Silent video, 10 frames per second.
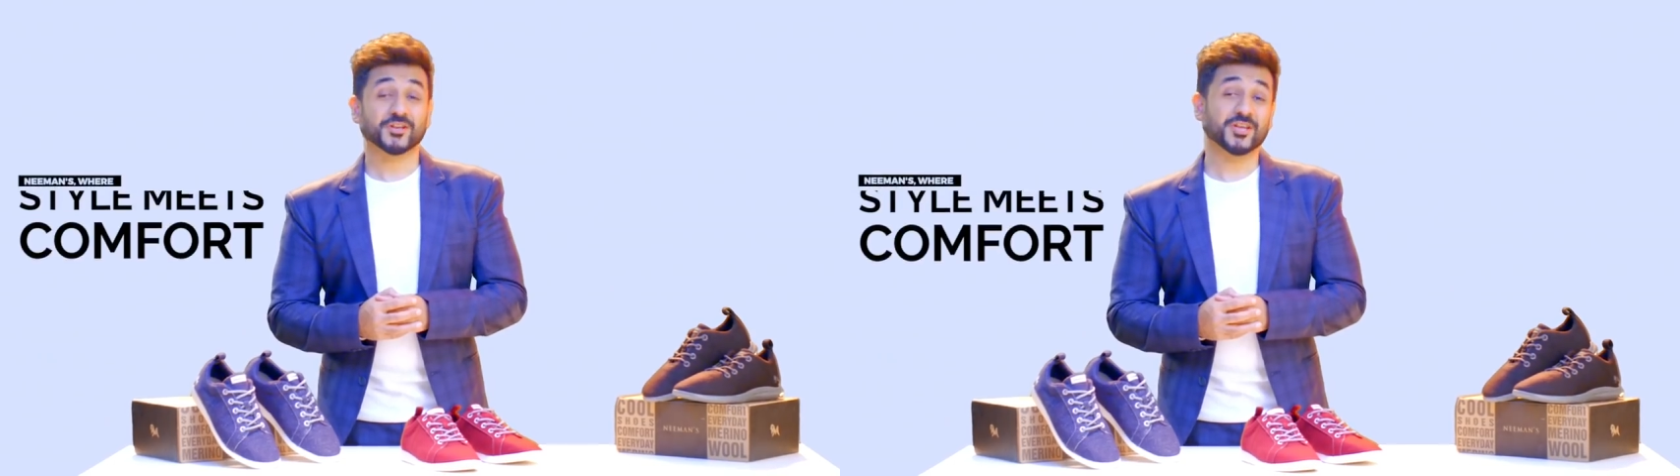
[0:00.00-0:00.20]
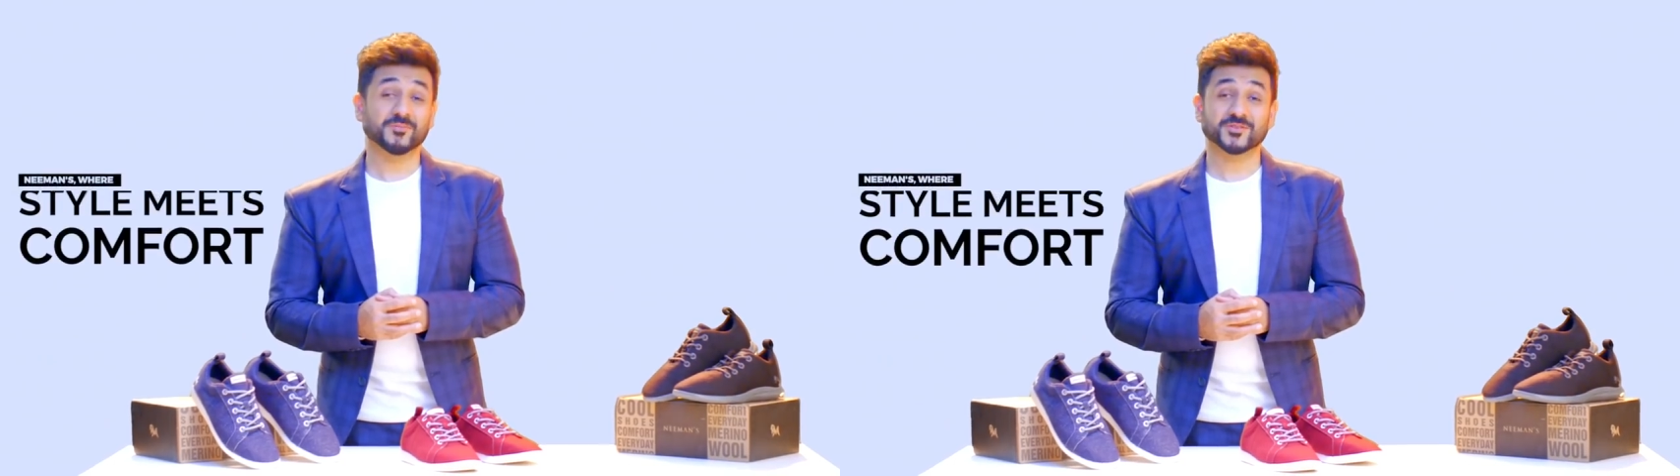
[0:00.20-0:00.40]

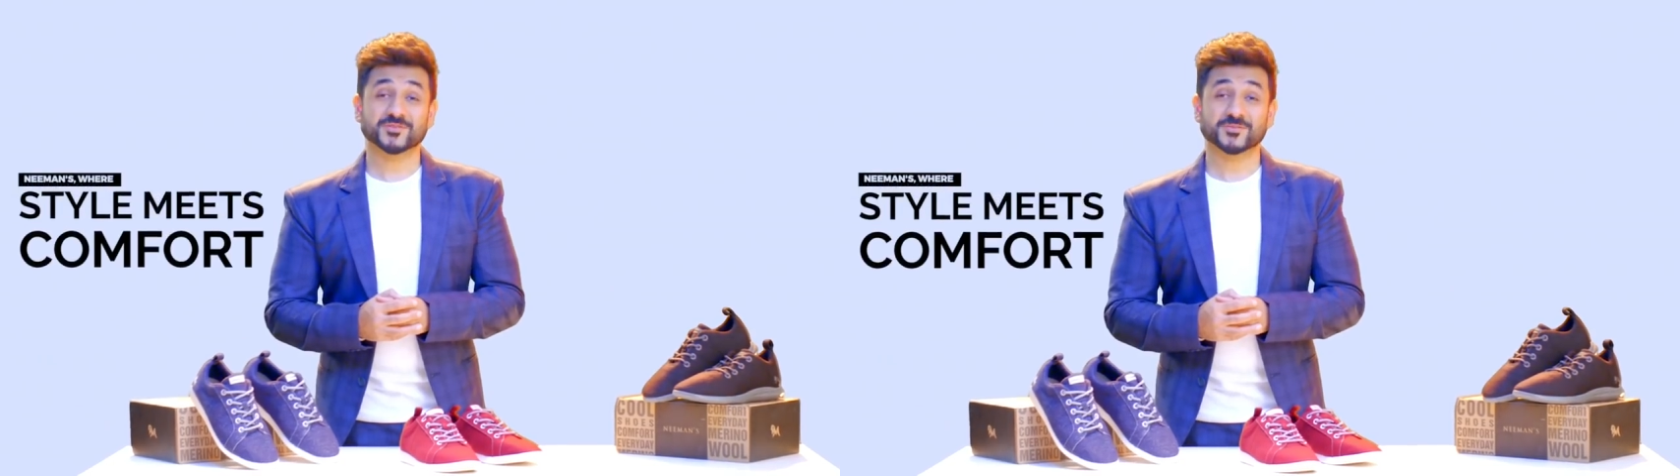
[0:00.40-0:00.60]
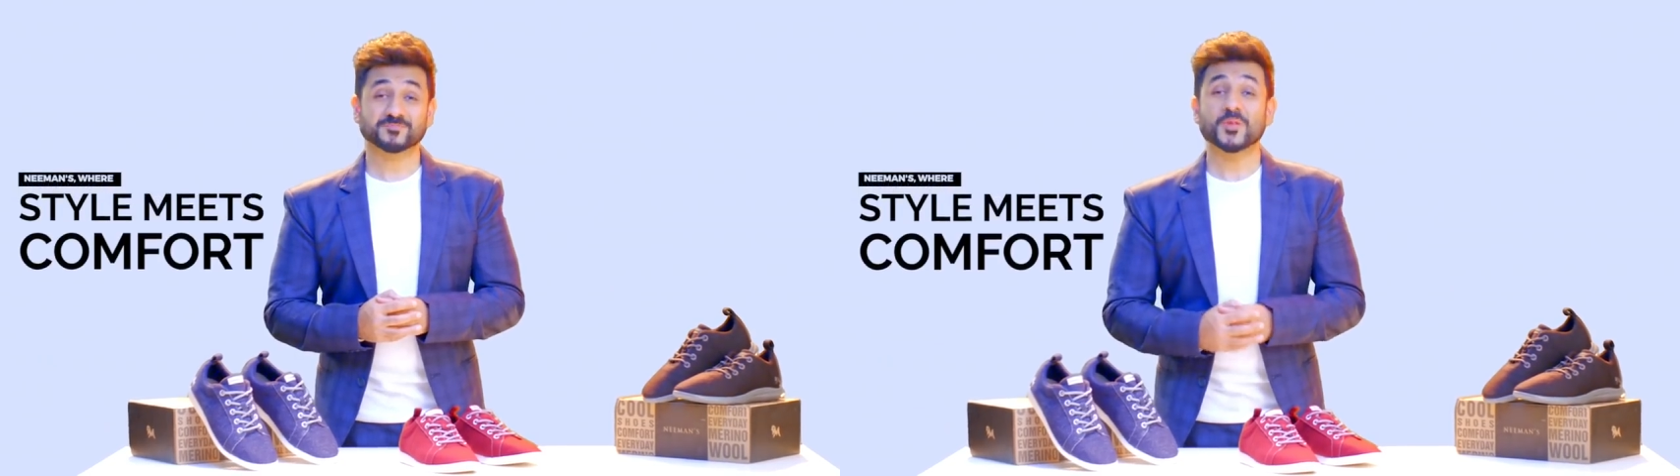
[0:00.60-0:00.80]

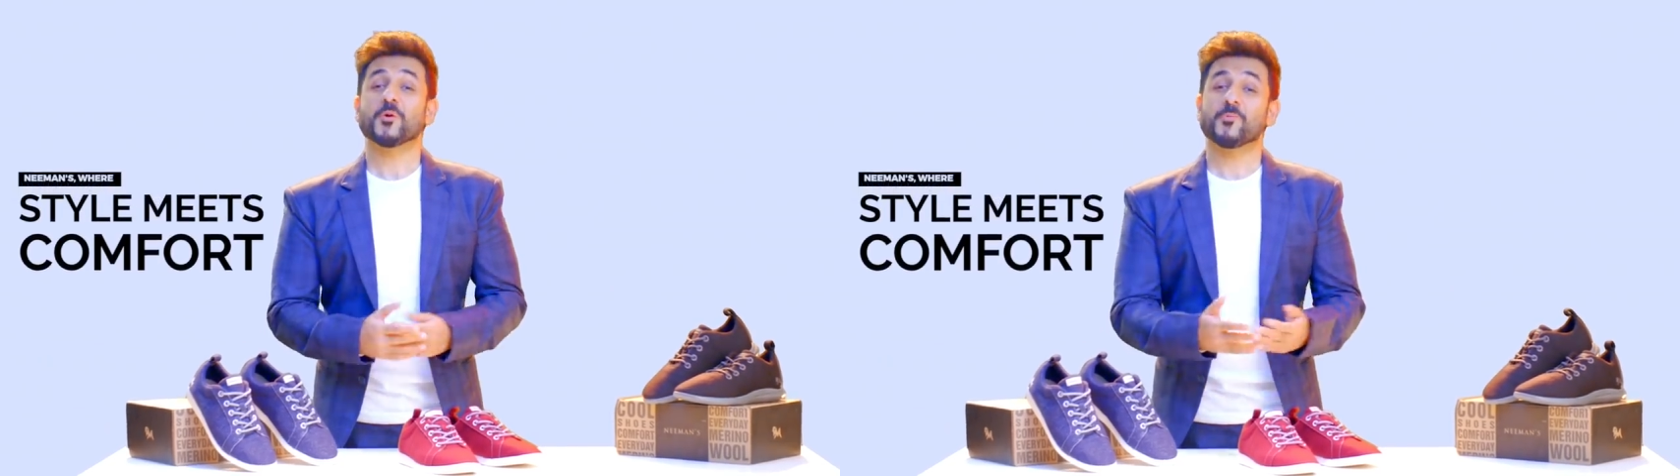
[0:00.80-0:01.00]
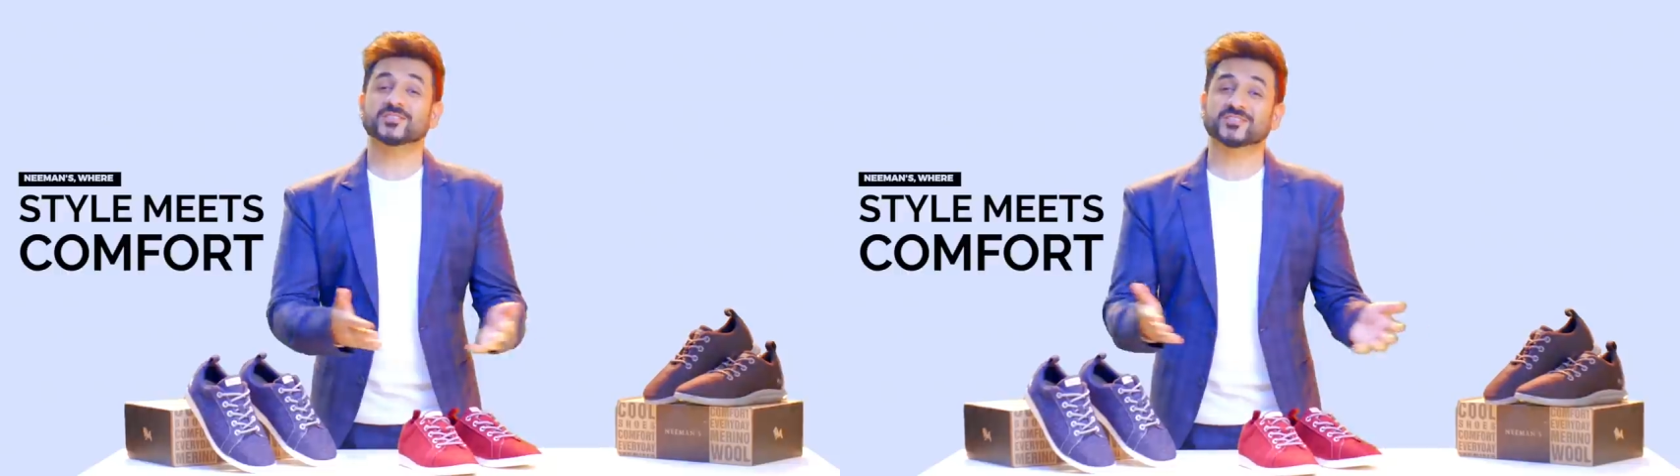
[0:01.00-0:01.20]
Neeman's,
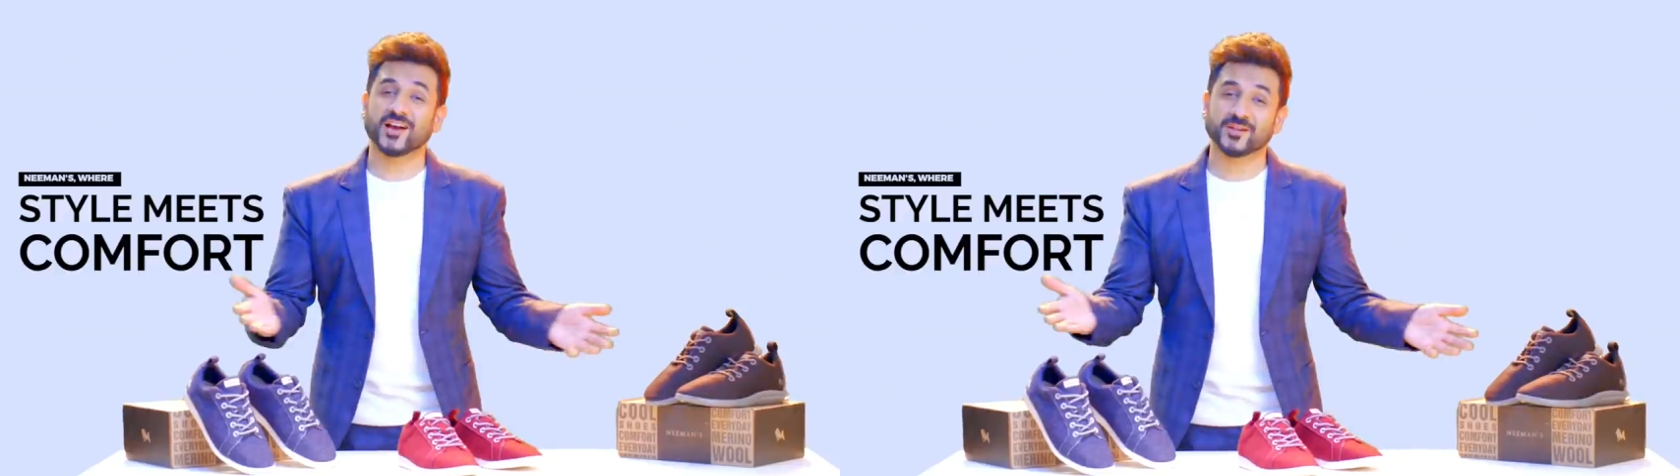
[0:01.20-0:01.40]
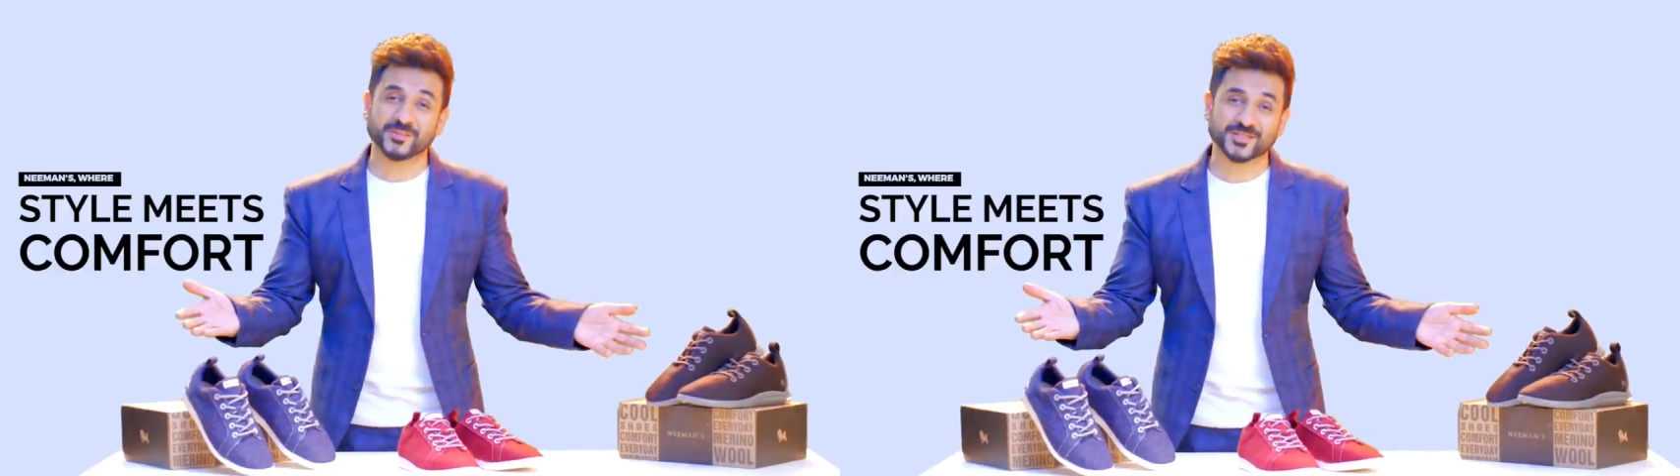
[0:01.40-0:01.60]
where
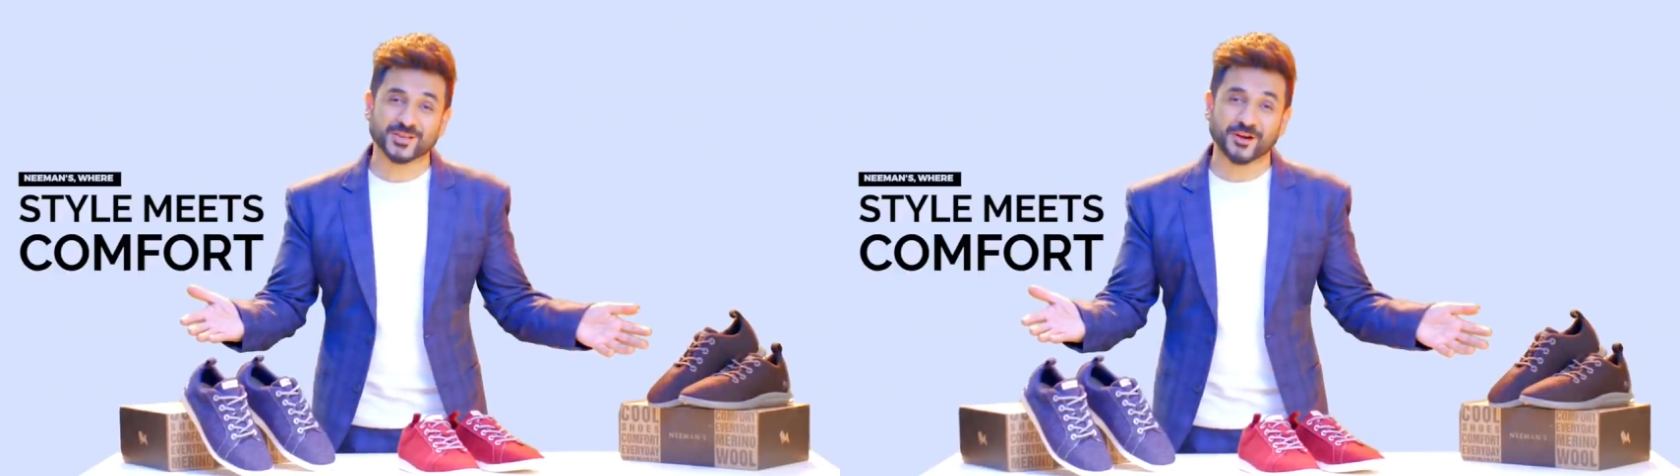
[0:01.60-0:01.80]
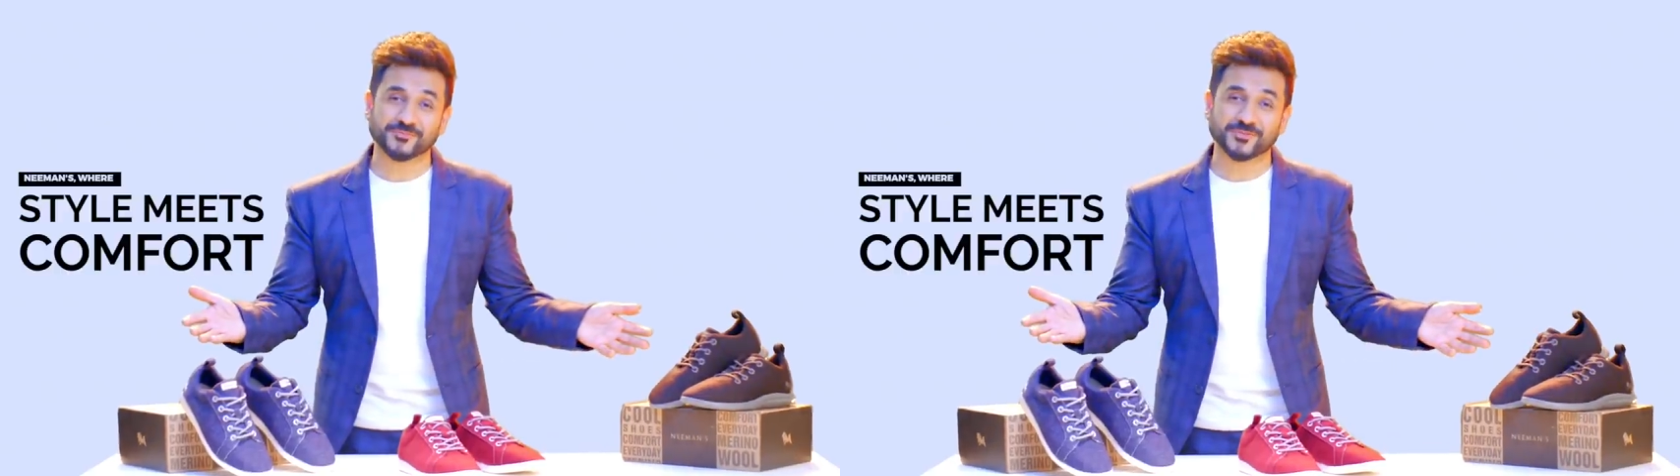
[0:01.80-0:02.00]
style meets
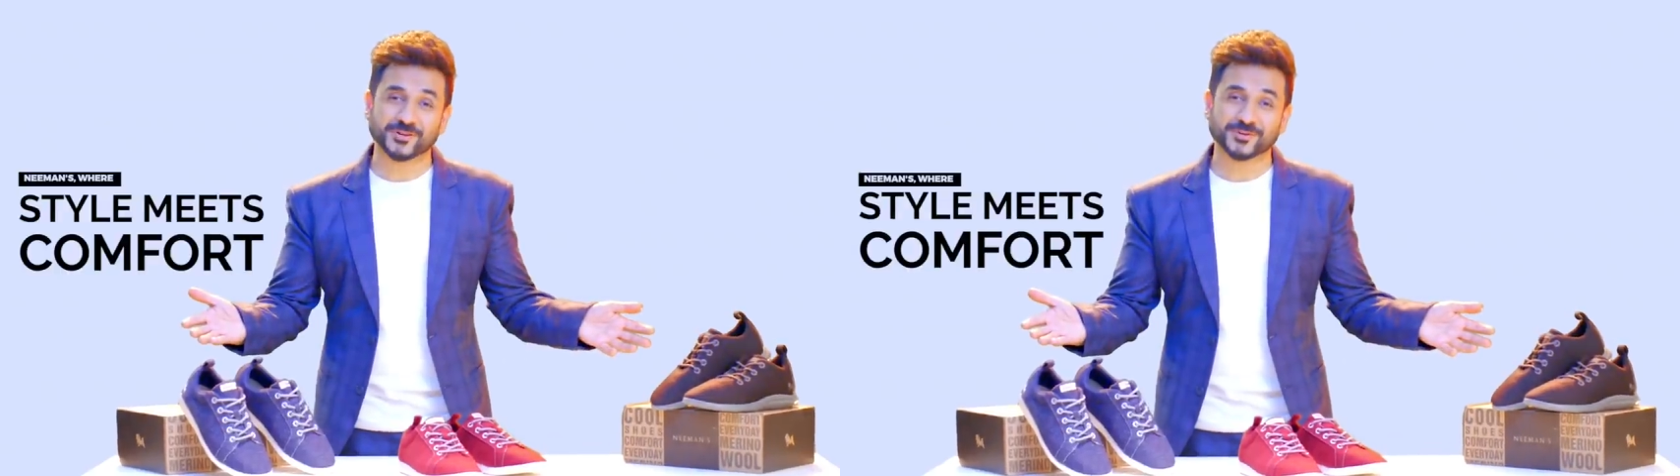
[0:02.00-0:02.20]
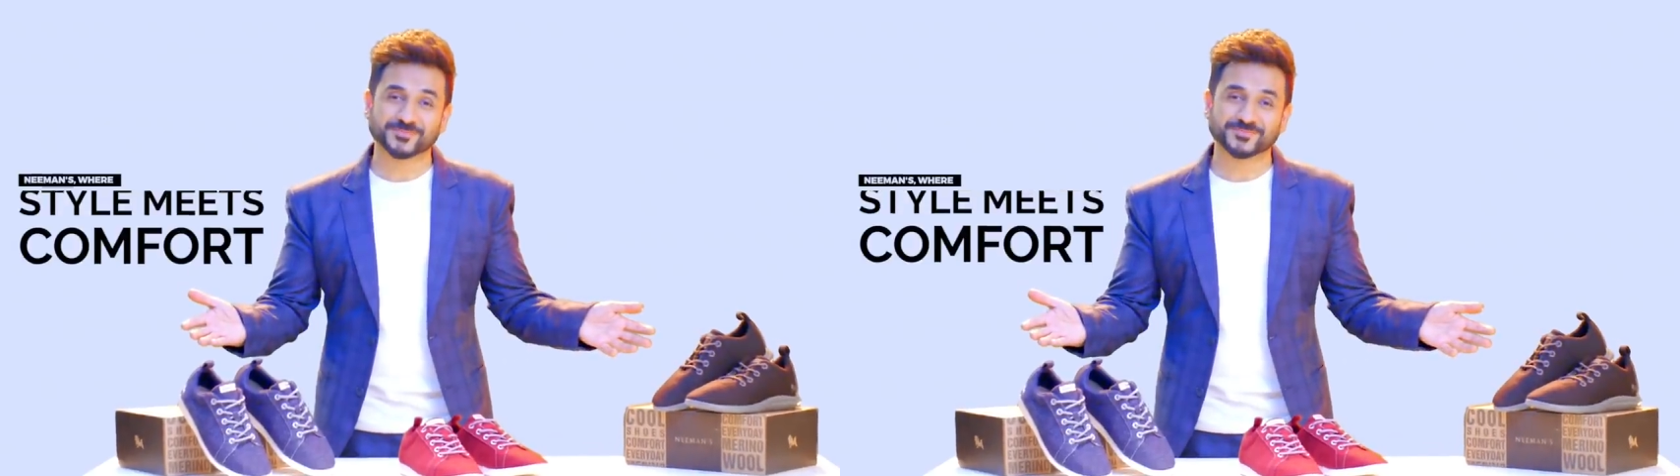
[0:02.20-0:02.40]
comfort.